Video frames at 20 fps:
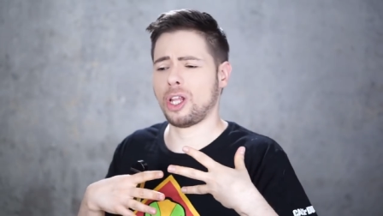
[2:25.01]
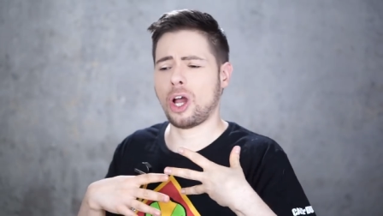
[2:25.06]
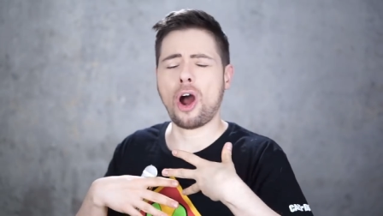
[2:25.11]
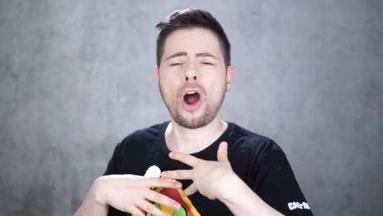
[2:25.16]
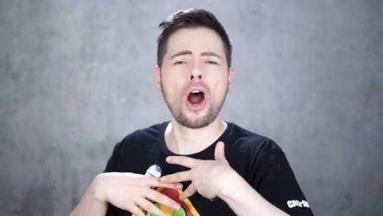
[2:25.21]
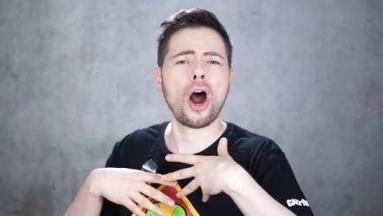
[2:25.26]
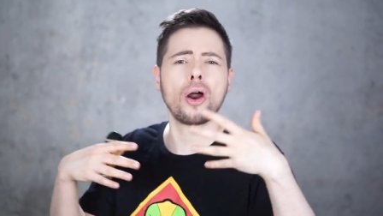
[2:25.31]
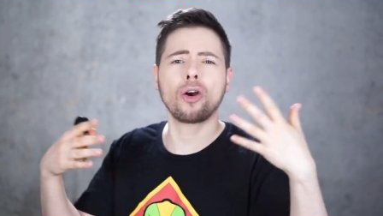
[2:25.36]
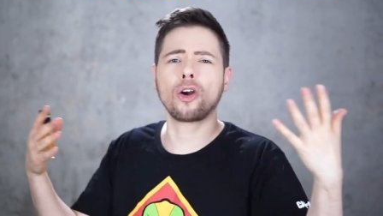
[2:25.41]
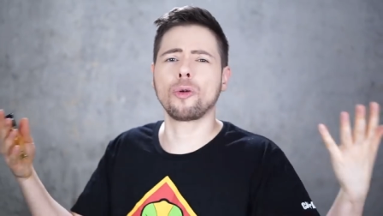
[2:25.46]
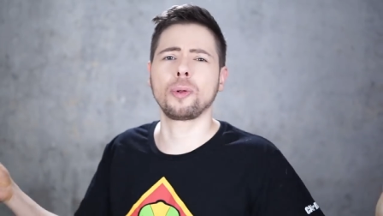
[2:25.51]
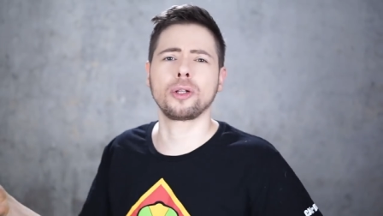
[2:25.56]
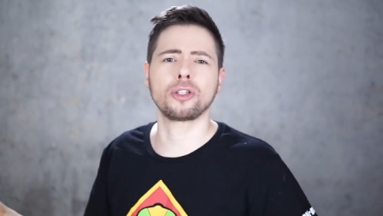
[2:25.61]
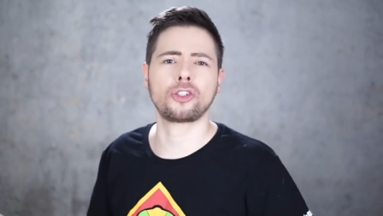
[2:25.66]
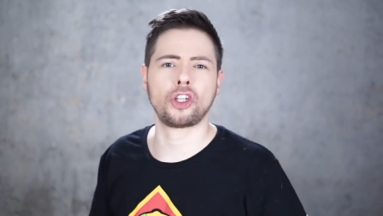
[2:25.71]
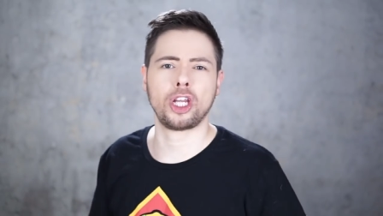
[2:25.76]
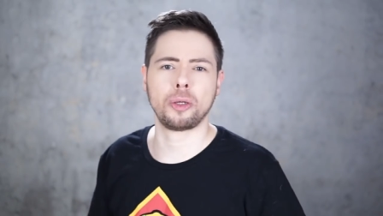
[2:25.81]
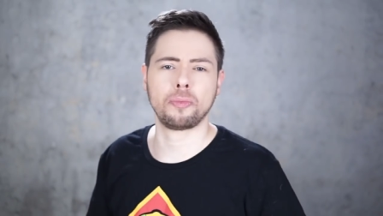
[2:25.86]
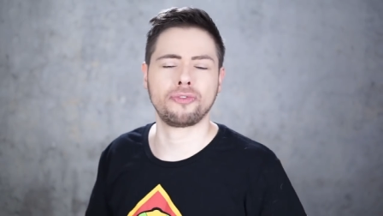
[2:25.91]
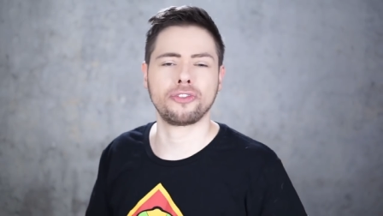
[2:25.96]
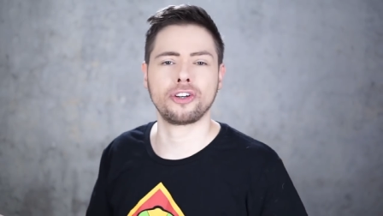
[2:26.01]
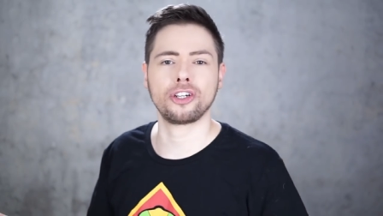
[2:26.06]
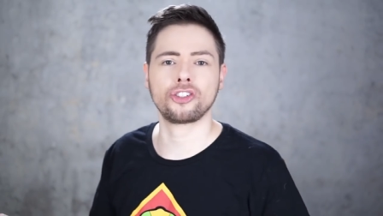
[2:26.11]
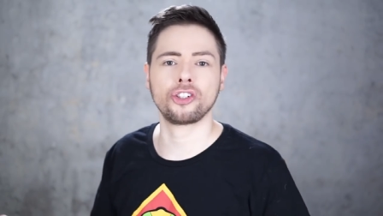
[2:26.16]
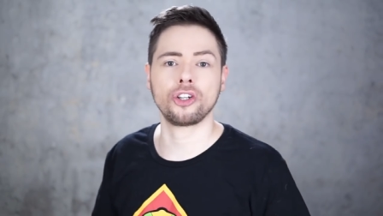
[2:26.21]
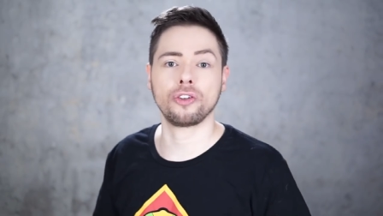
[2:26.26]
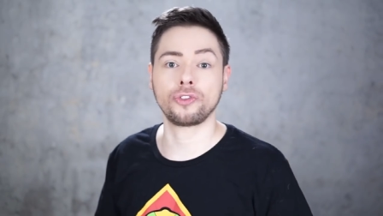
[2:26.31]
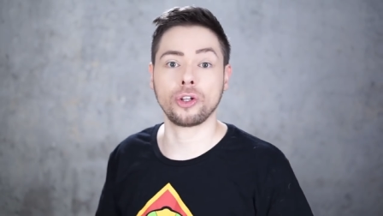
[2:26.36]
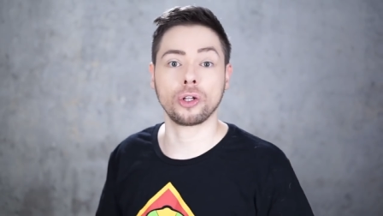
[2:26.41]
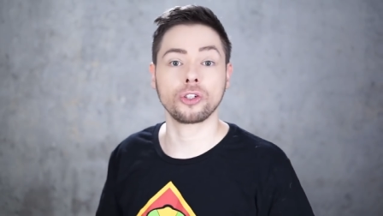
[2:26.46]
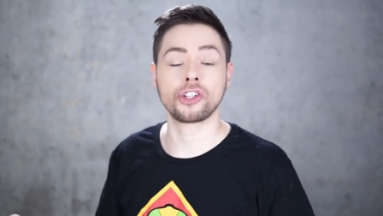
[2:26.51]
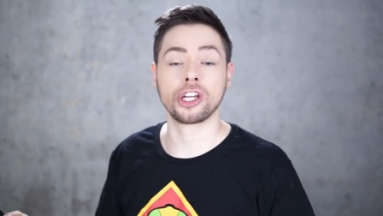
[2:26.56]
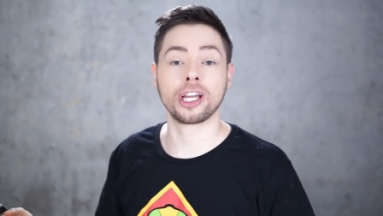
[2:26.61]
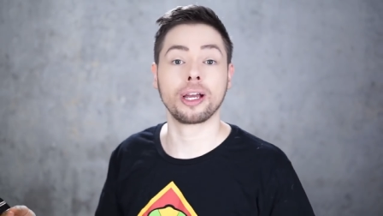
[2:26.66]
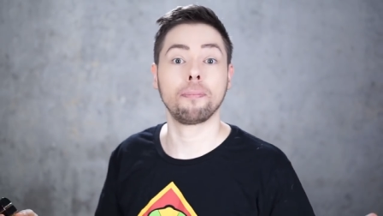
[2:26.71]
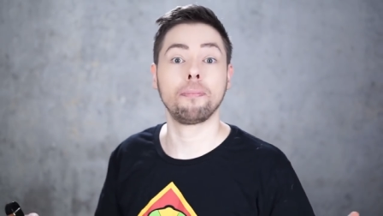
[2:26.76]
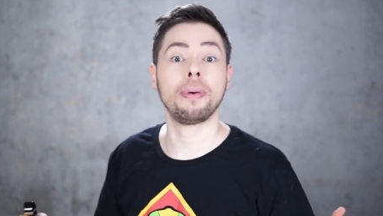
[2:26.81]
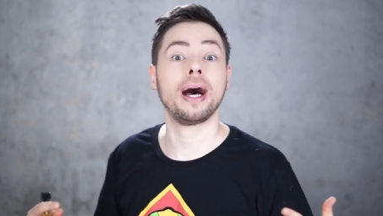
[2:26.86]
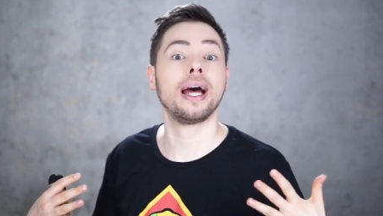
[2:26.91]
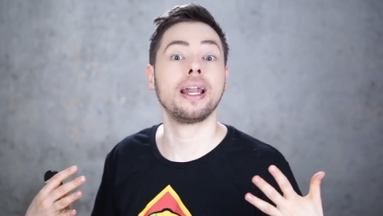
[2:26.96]
horrible cheap version of Dolce
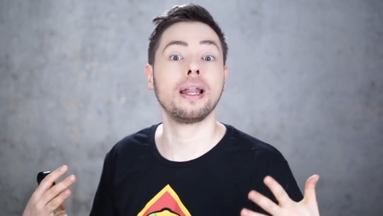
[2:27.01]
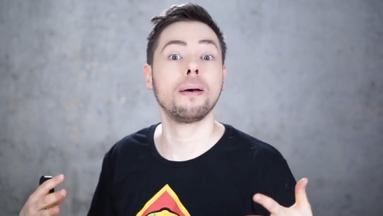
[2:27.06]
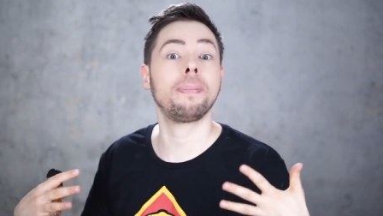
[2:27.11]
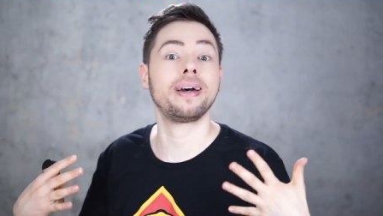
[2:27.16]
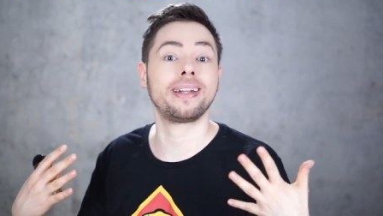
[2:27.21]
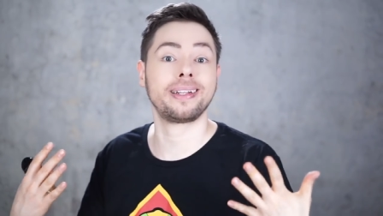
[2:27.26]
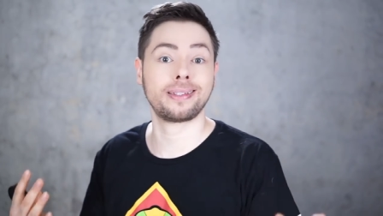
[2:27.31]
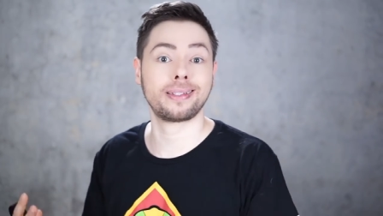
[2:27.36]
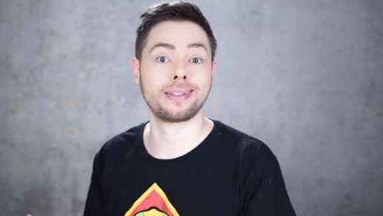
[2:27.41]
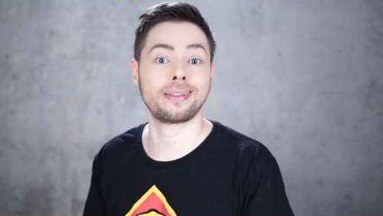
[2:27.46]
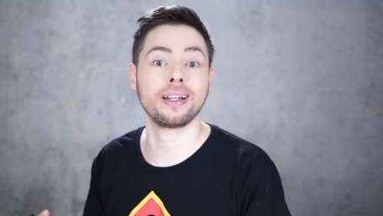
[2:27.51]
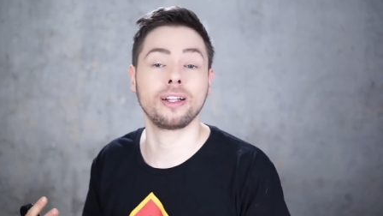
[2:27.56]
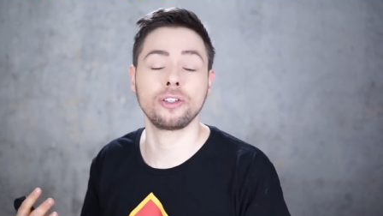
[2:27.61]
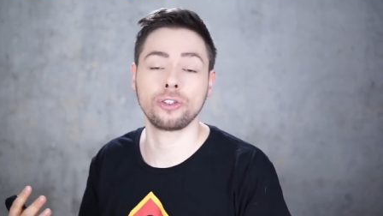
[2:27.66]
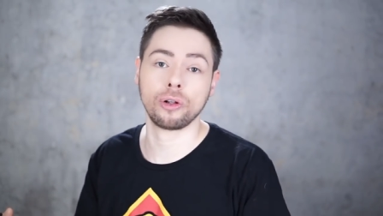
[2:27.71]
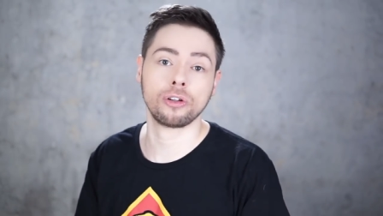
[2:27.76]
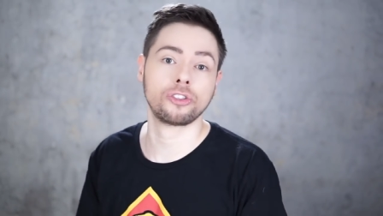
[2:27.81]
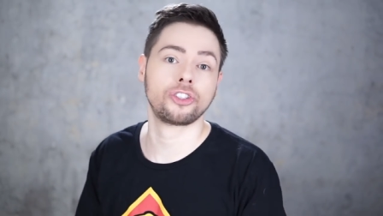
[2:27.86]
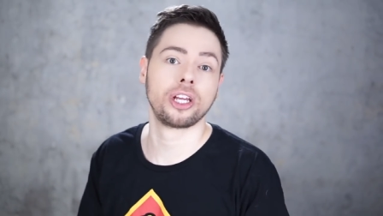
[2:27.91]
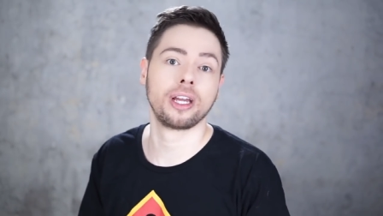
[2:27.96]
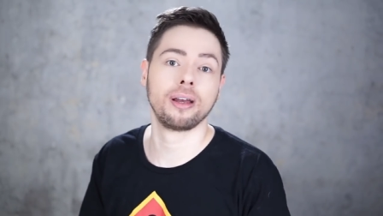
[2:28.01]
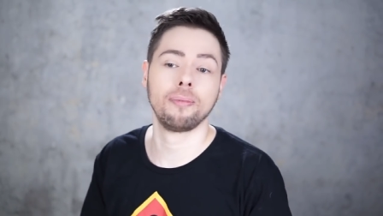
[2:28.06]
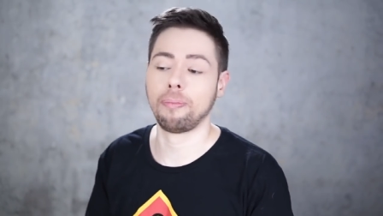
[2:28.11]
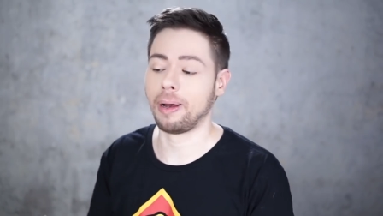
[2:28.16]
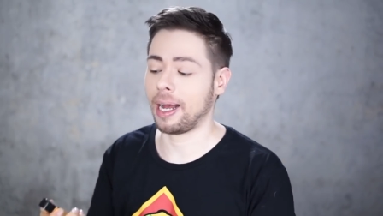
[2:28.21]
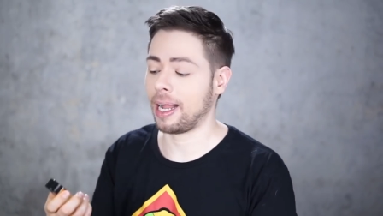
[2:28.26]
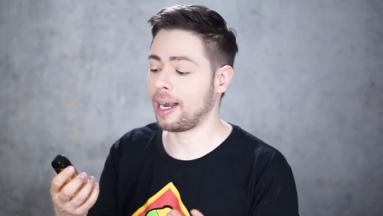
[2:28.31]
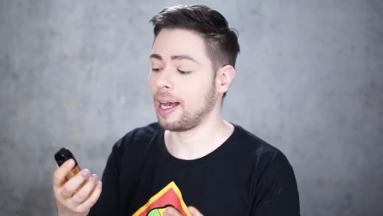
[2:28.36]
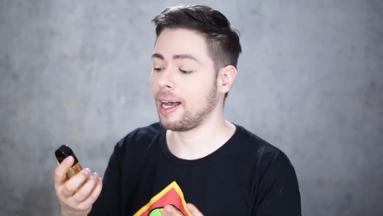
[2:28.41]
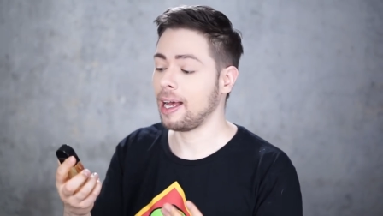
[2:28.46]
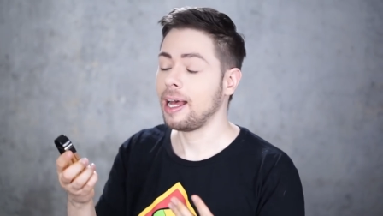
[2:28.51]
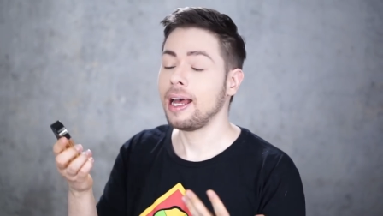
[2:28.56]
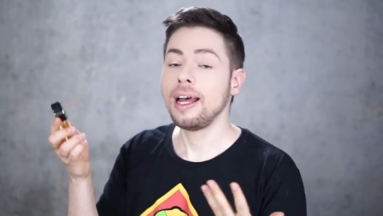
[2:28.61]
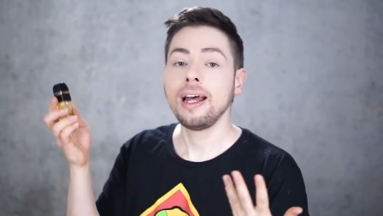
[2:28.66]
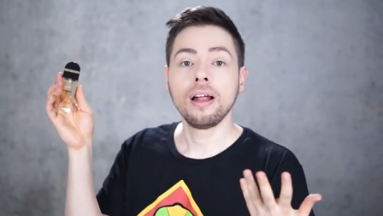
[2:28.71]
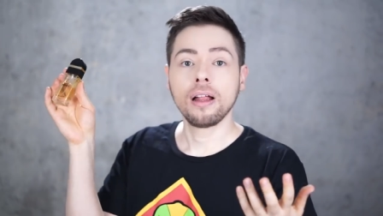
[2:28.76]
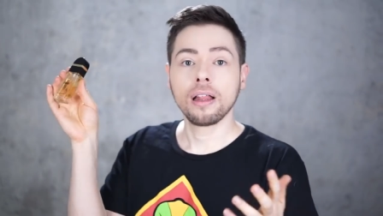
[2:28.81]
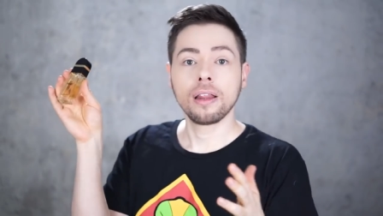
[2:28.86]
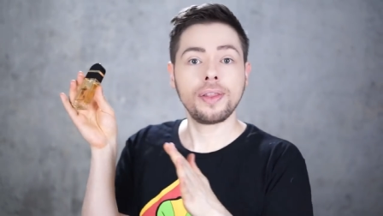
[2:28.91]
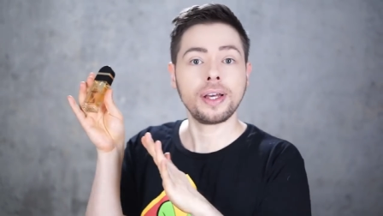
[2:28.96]
Gabbana, but it's still Dolce Gabbana.
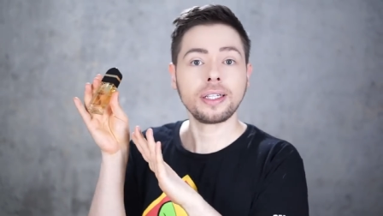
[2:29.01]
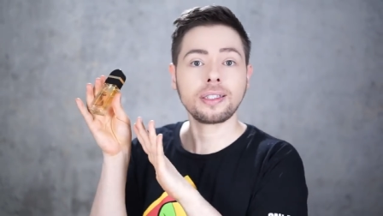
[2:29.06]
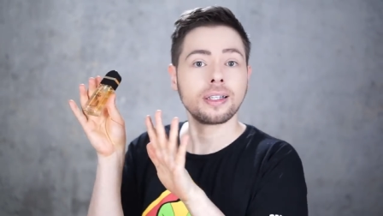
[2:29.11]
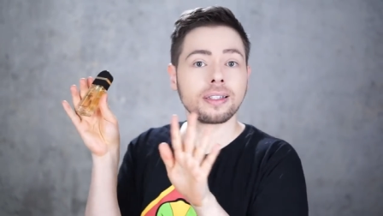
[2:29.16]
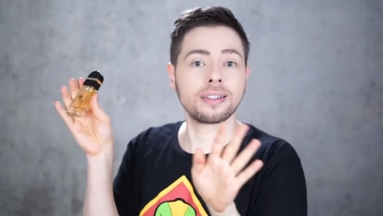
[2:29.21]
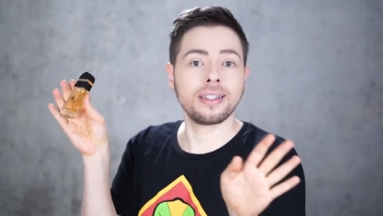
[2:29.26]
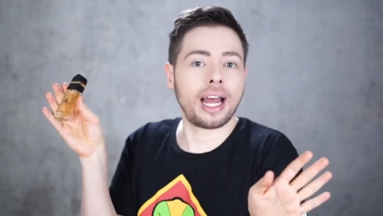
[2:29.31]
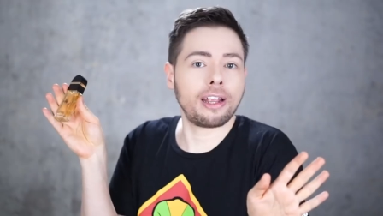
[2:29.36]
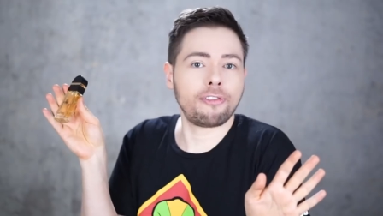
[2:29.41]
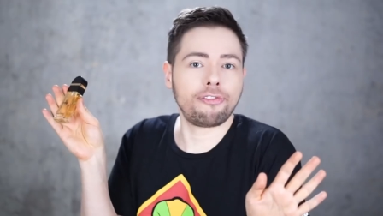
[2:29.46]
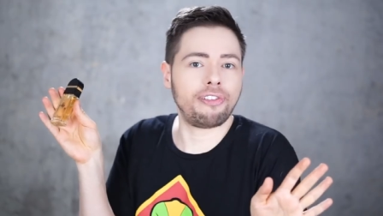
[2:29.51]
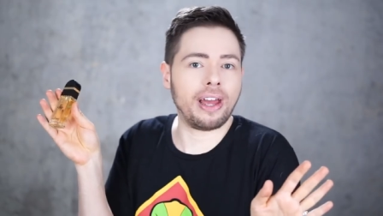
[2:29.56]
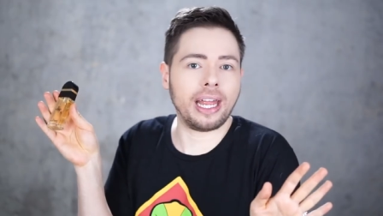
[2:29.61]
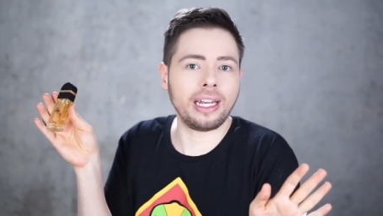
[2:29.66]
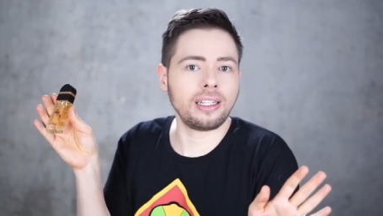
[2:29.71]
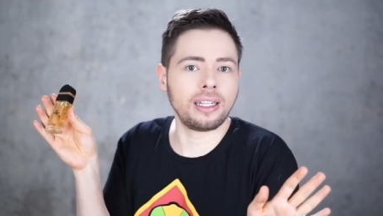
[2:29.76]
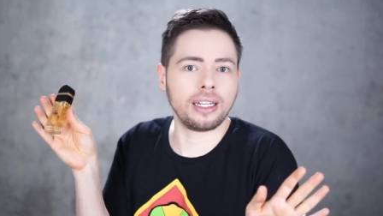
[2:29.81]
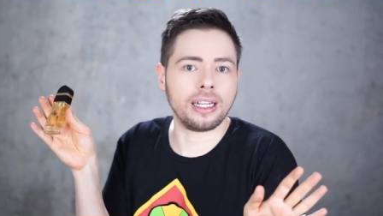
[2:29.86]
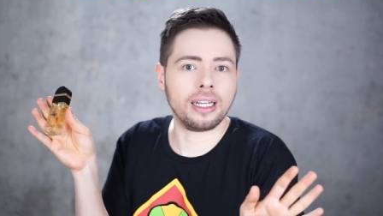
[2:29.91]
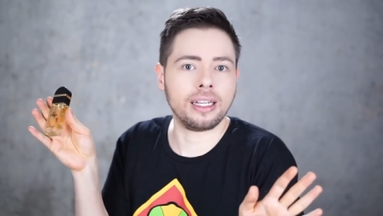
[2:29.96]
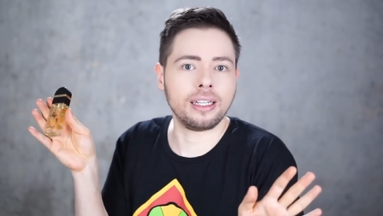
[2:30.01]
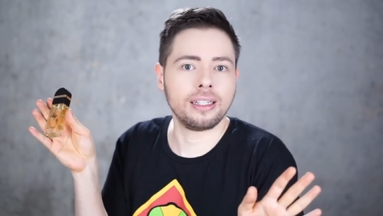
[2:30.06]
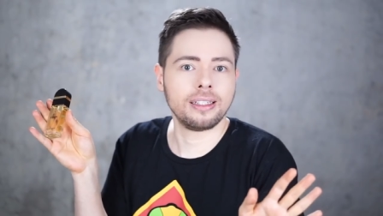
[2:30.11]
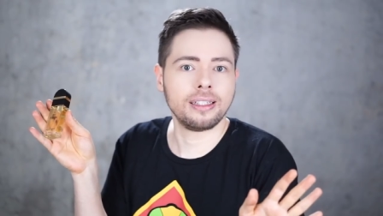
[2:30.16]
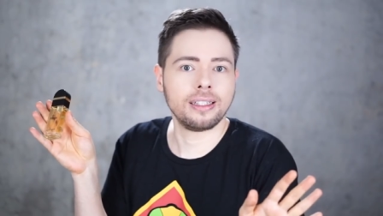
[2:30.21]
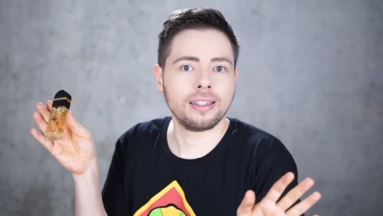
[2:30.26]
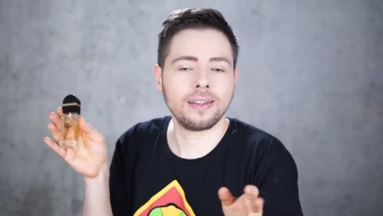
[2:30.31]
This is not Fendi.